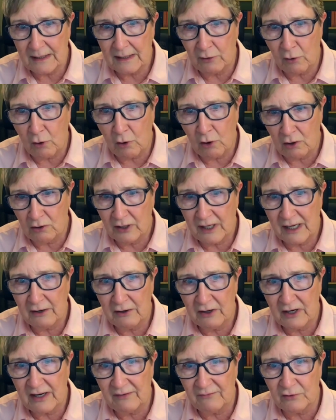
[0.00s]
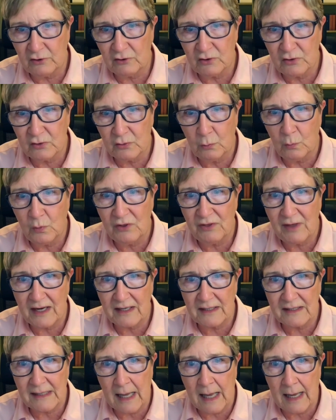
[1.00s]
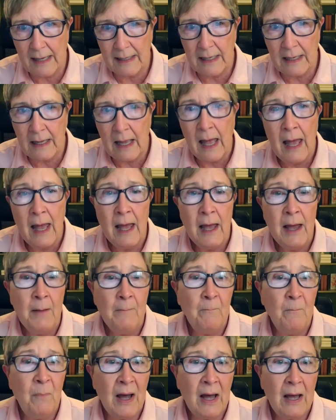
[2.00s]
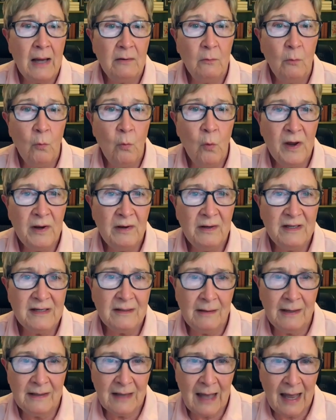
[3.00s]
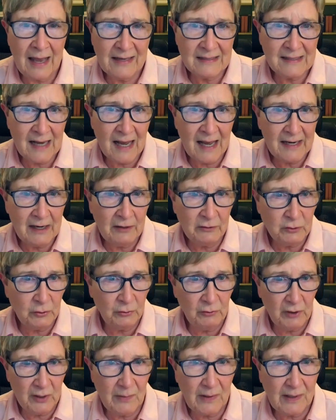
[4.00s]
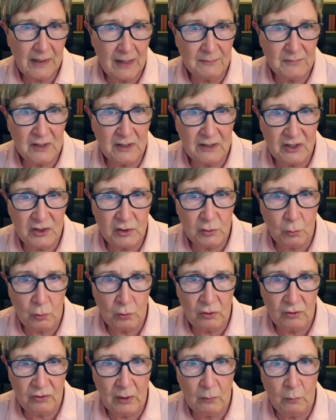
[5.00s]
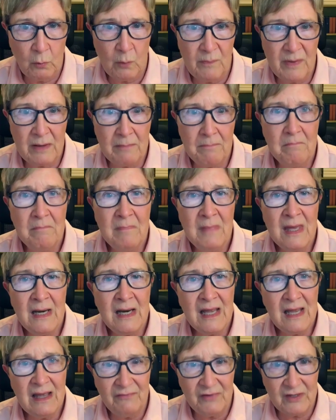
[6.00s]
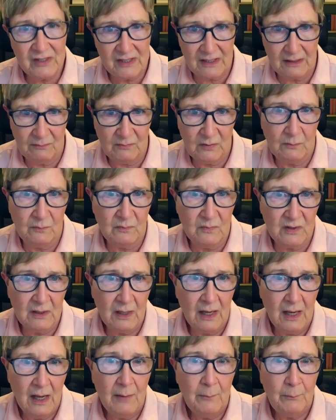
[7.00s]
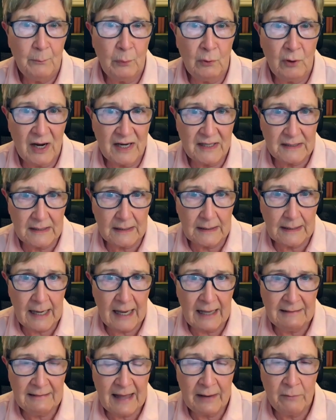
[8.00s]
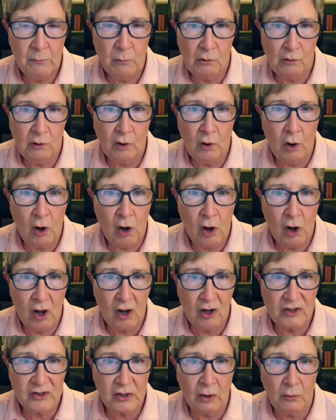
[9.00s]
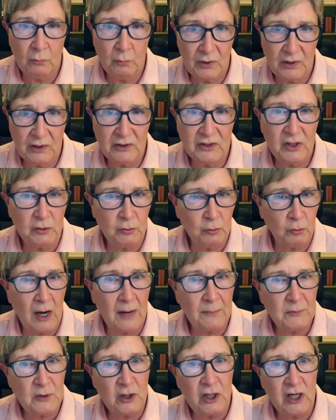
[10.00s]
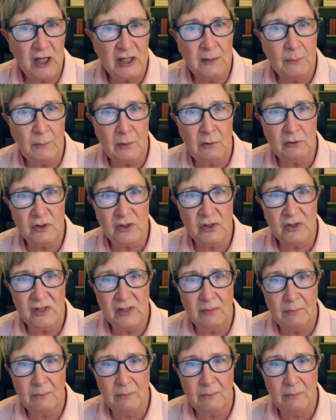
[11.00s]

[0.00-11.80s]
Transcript: in all caregivers with anxiety. But when anxiety truly becomes a disorder, there will be many of the symptoms present, and they will cause a real disruption in the person's